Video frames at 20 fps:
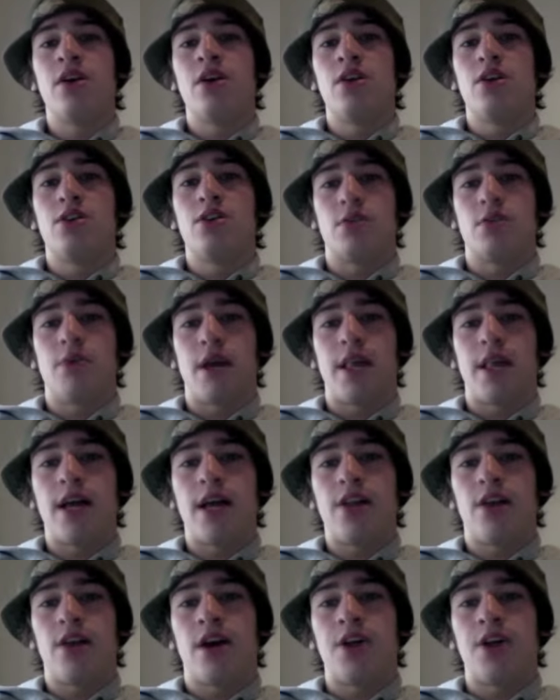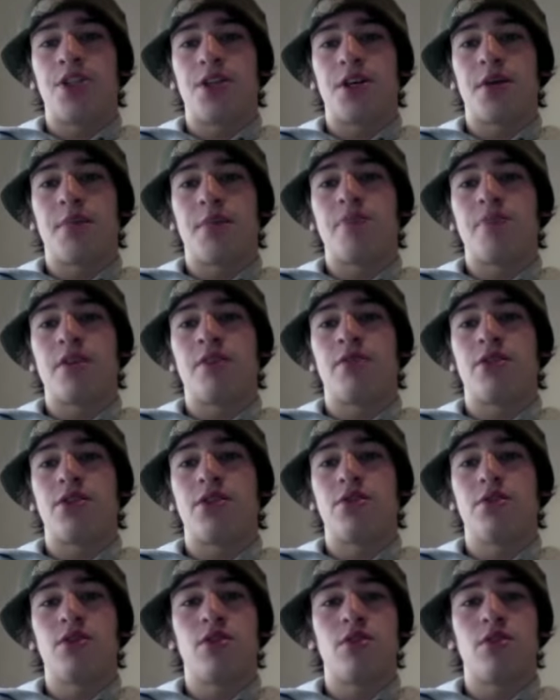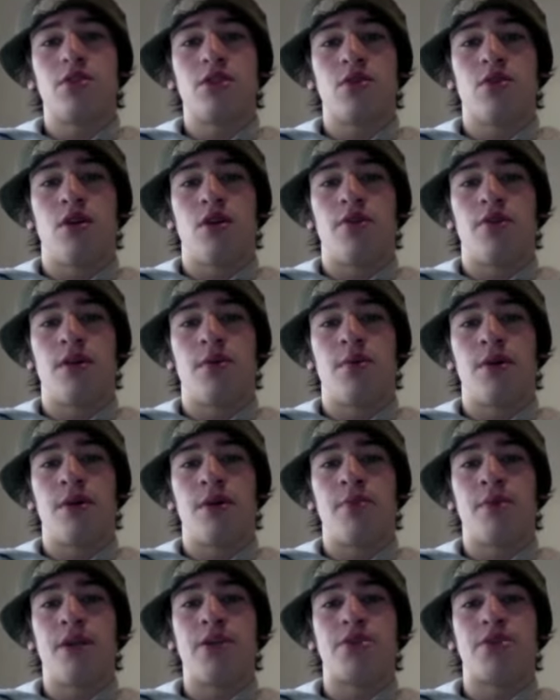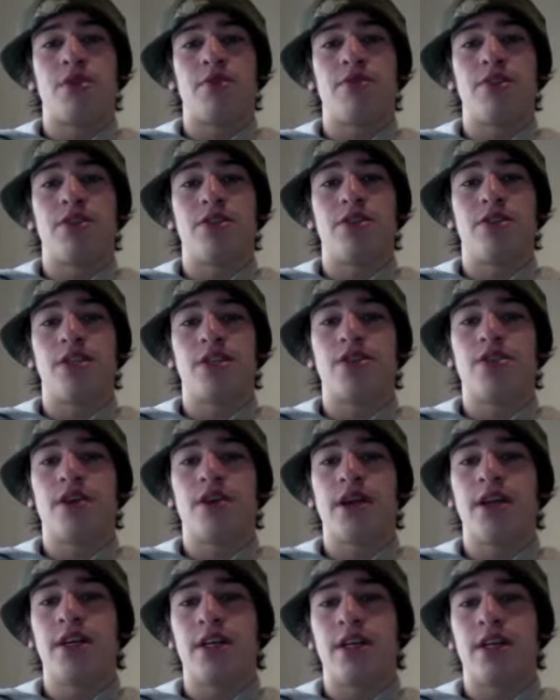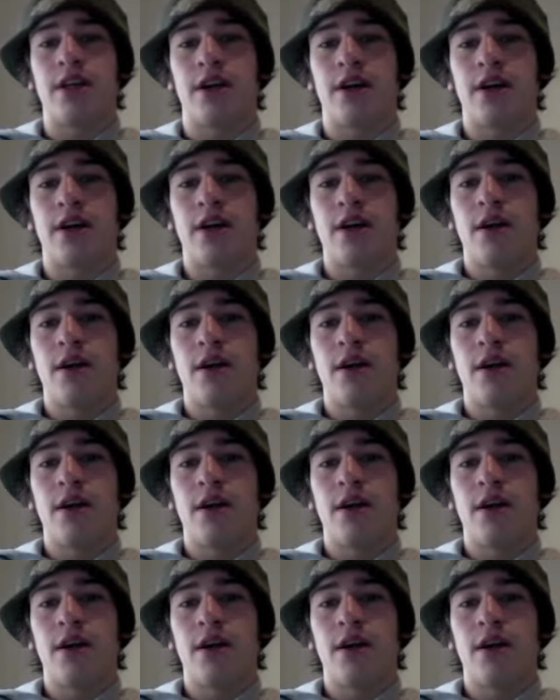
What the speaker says: So by that logic, if a student goes to Guelph Humber and pays roughly $6,000 a year,